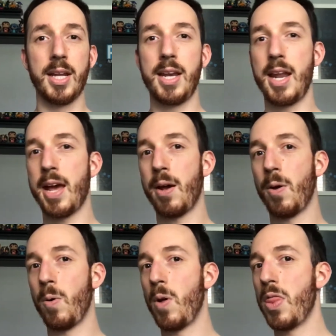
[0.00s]

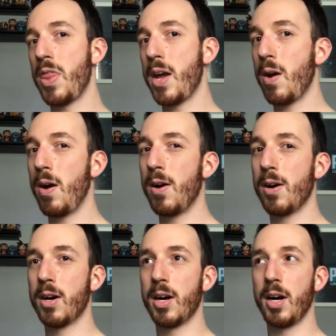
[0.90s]
Now, there
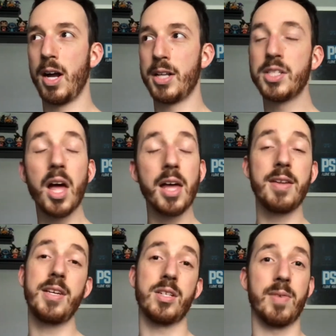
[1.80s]
are a ton
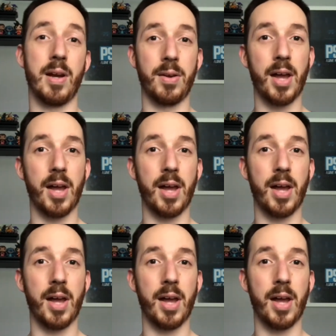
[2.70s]
of these around.